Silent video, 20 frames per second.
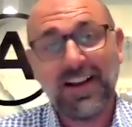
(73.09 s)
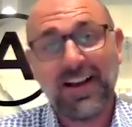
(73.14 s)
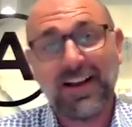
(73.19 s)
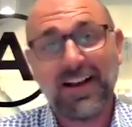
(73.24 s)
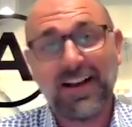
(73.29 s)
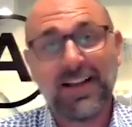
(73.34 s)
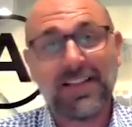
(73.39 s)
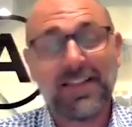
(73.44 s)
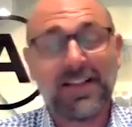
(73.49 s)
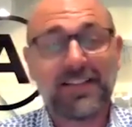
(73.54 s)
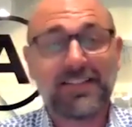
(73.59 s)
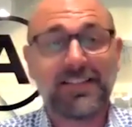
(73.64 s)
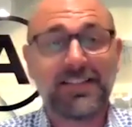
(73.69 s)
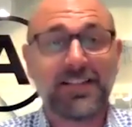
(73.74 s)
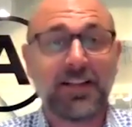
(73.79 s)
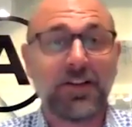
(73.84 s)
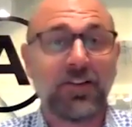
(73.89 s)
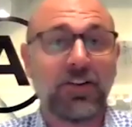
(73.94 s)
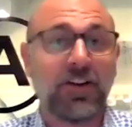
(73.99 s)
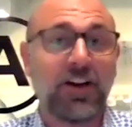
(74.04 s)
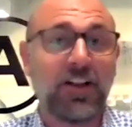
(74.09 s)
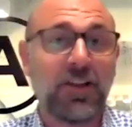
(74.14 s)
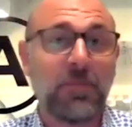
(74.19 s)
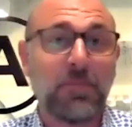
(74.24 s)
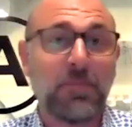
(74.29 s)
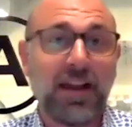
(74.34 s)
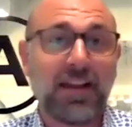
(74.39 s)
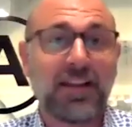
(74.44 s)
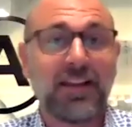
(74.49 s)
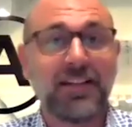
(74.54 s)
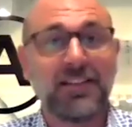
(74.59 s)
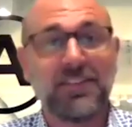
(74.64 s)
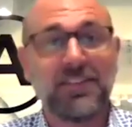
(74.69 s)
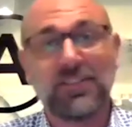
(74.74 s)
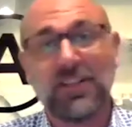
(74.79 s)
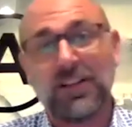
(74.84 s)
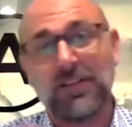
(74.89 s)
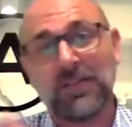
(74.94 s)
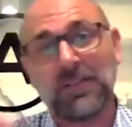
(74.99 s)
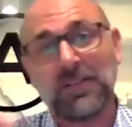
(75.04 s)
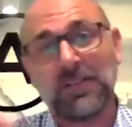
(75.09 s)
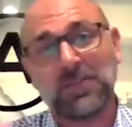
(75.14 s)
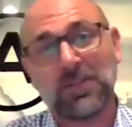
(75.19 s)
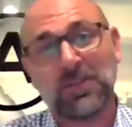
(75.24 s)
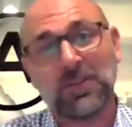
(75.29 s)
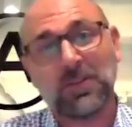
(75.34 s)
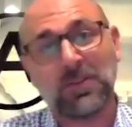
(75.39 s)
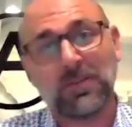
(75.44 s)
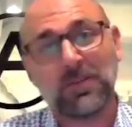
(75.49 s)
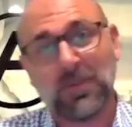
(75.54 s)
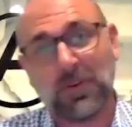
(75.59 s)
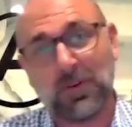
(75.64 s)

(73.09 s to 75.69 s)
Uh, that sit on either back-end servers or,